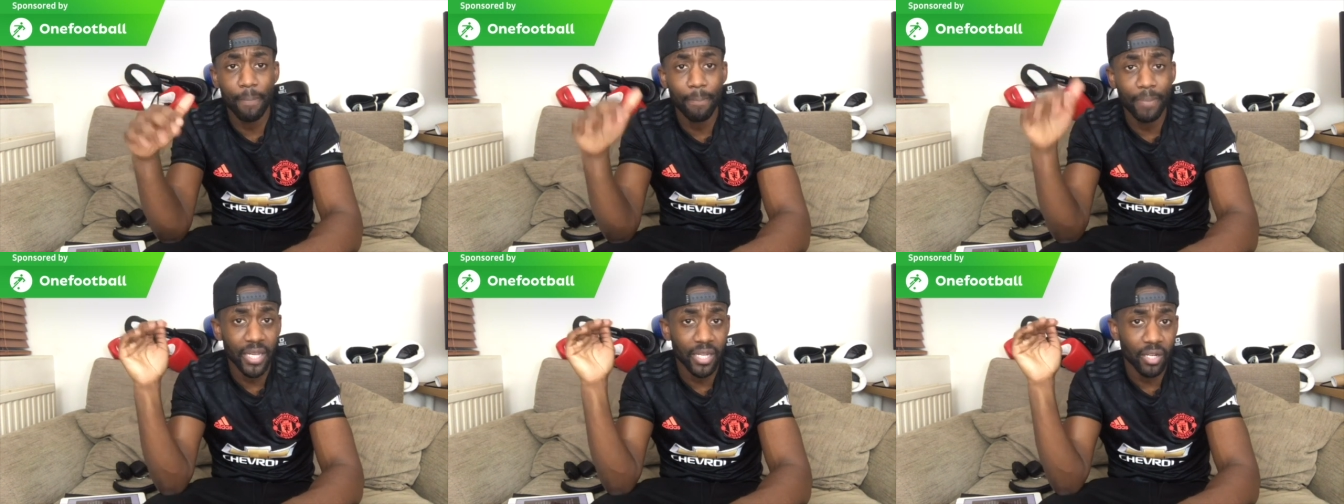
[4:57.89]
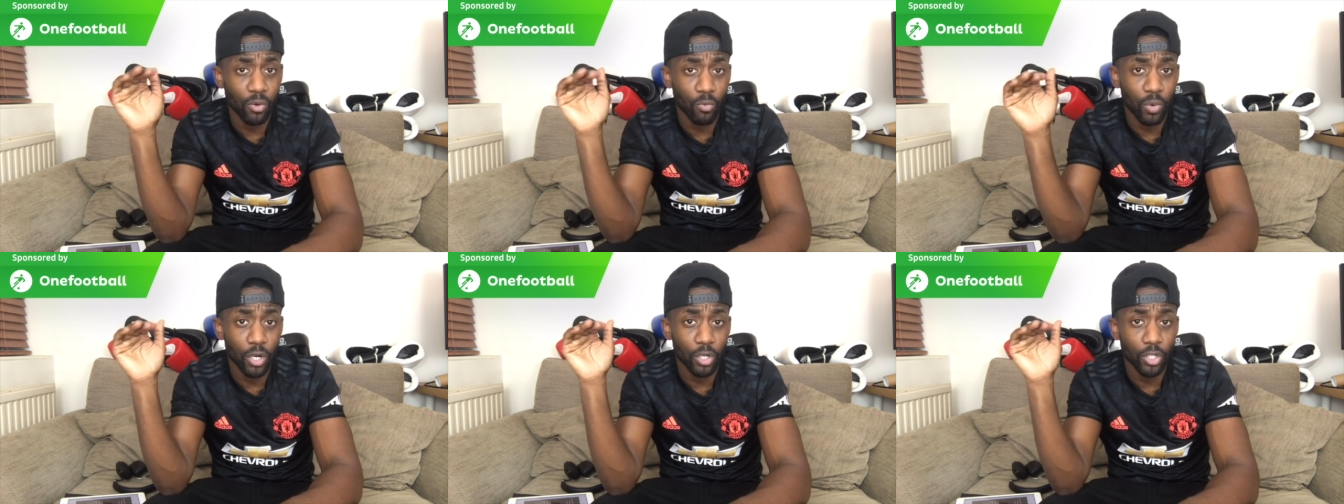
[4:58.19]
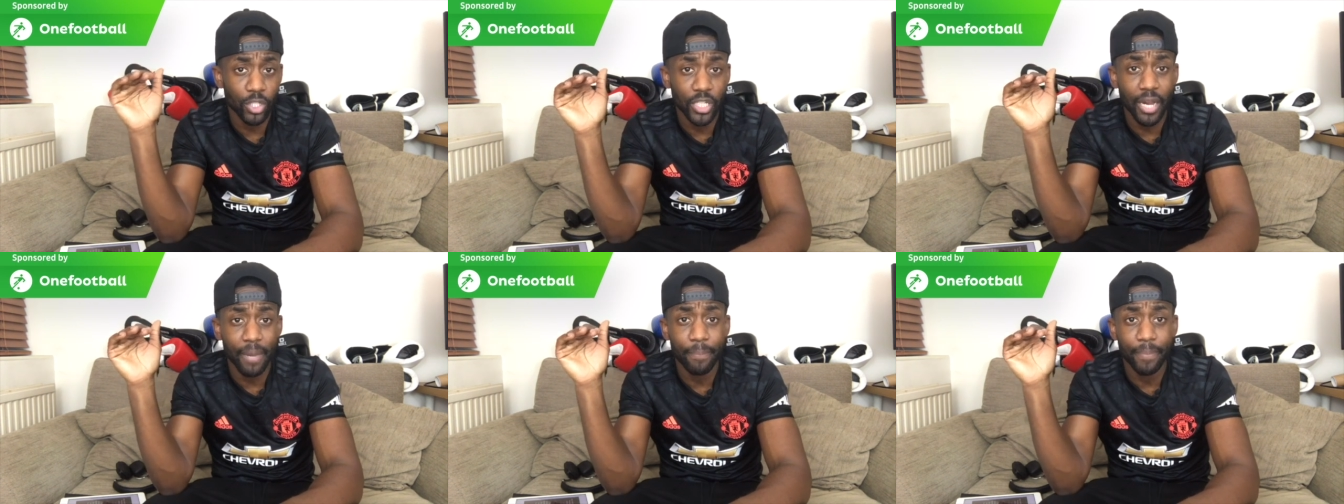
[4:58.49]
beat the world
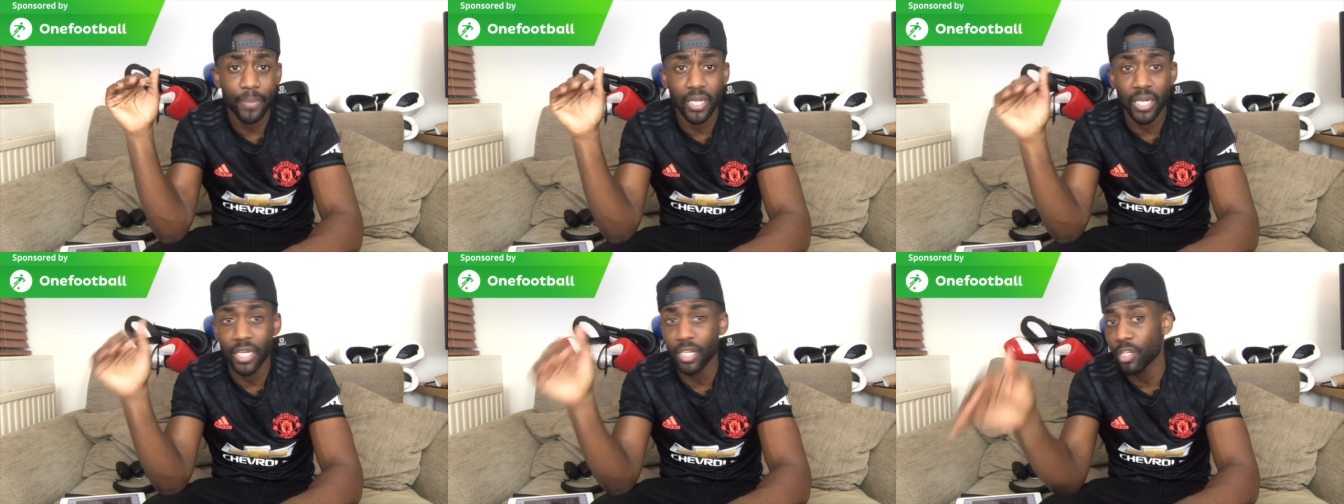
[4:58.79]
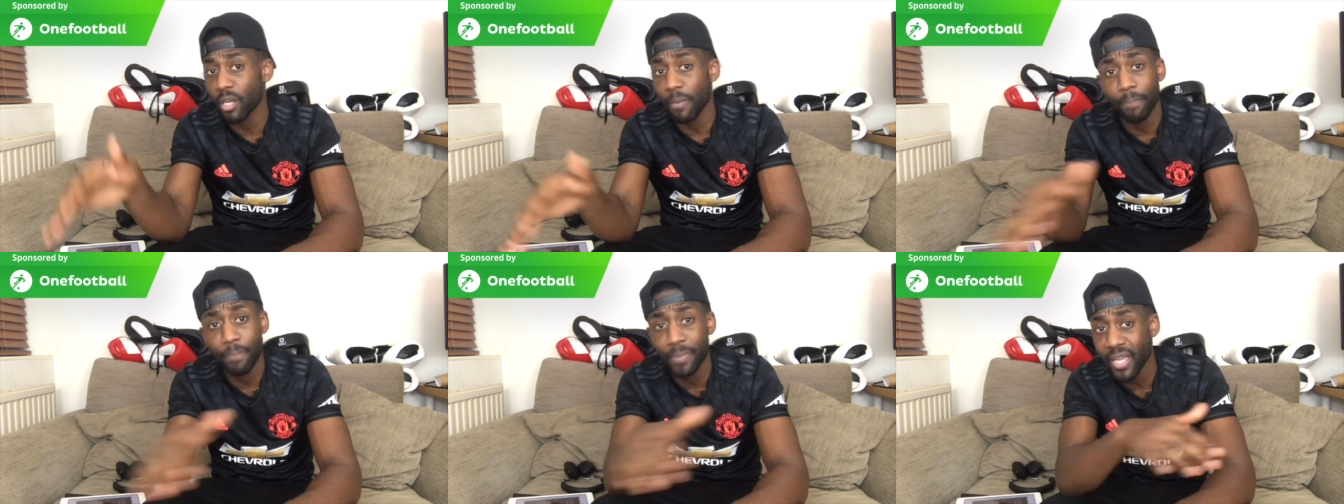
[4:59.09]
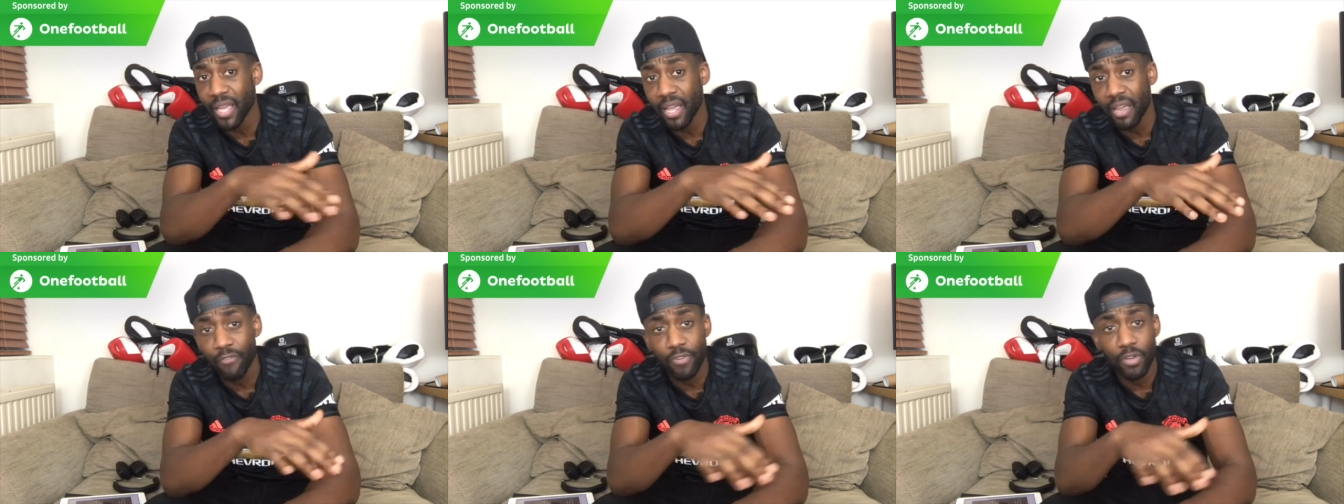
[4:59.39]
champion, then you can
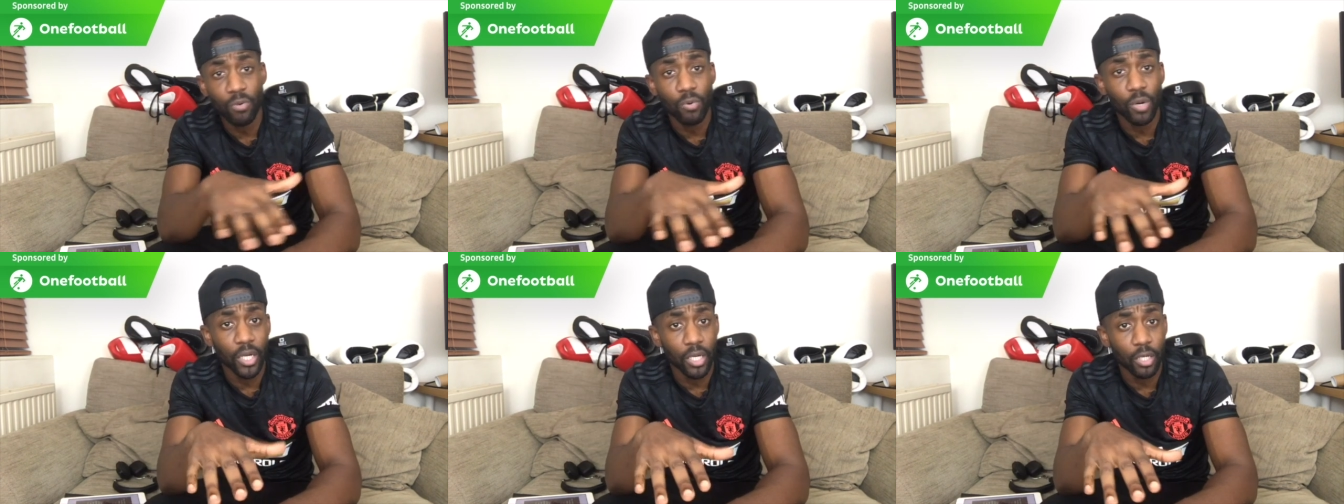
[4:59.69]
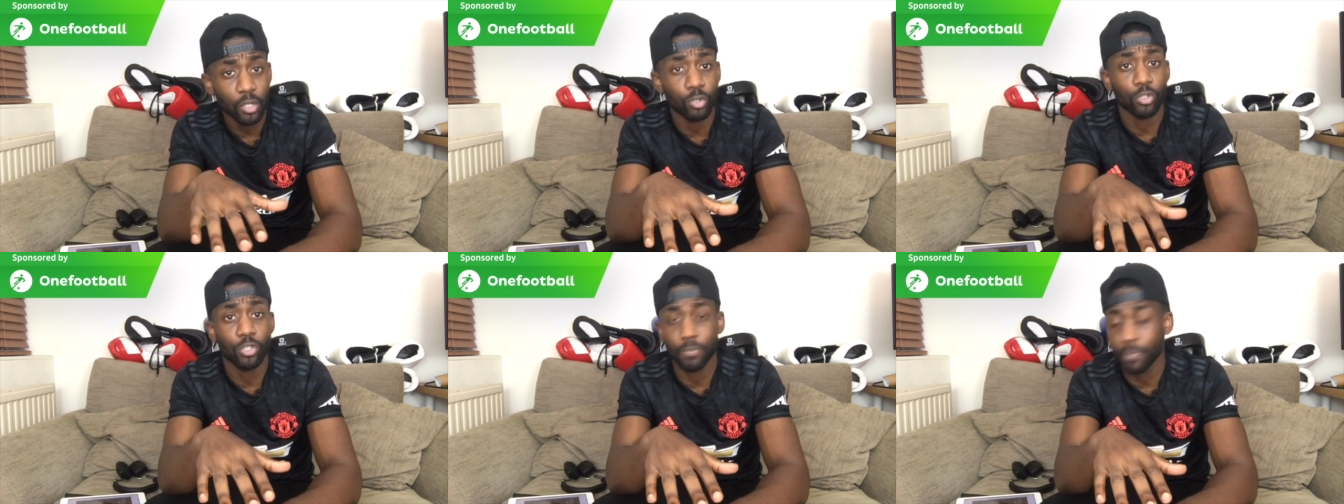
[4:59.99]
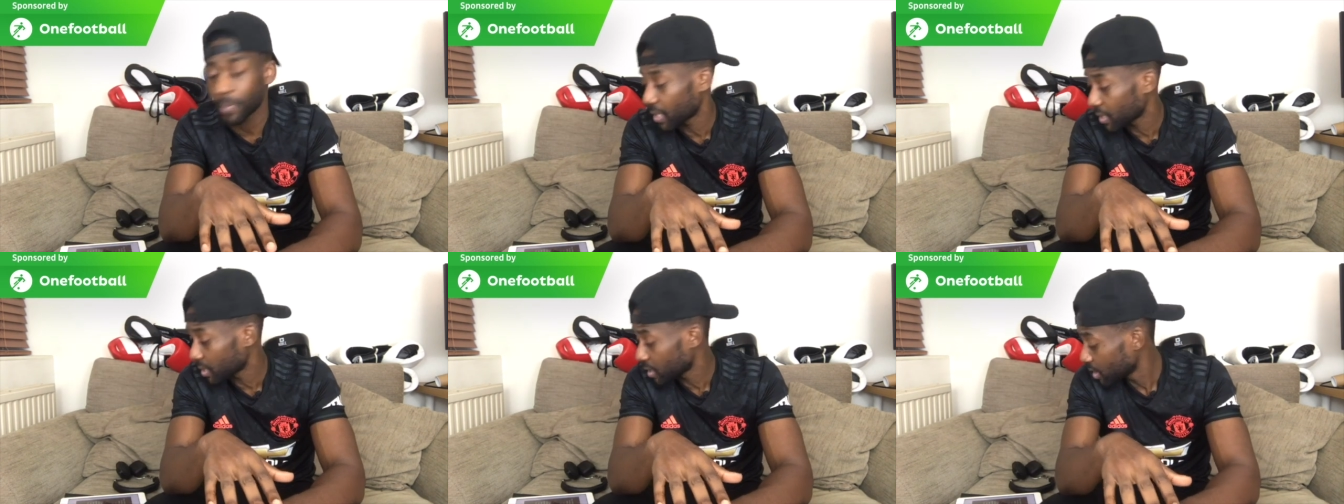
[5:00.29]
beat everyone else,
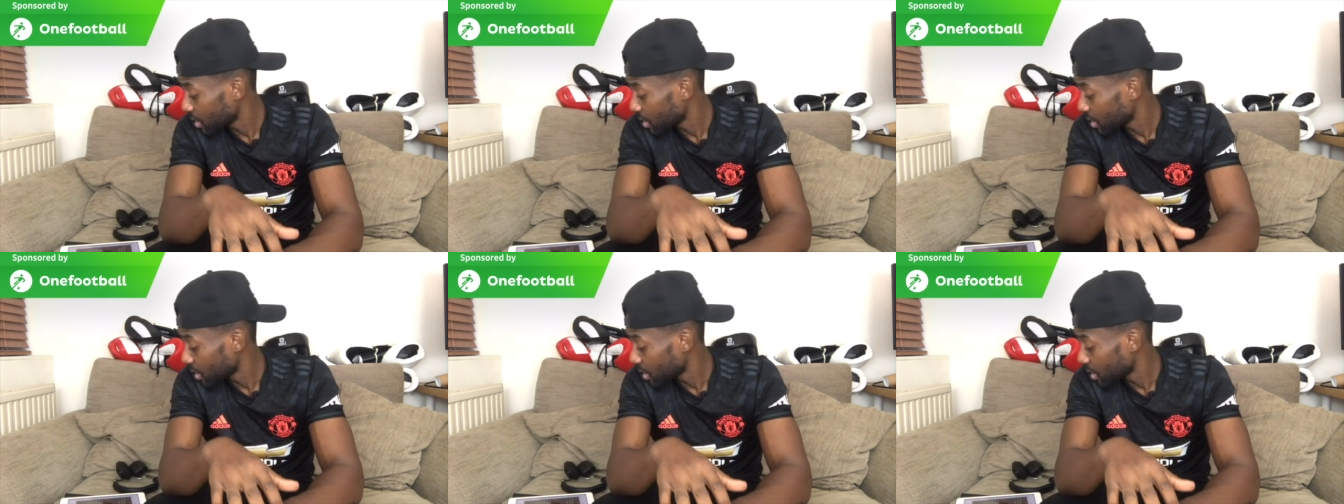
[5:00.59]
blood.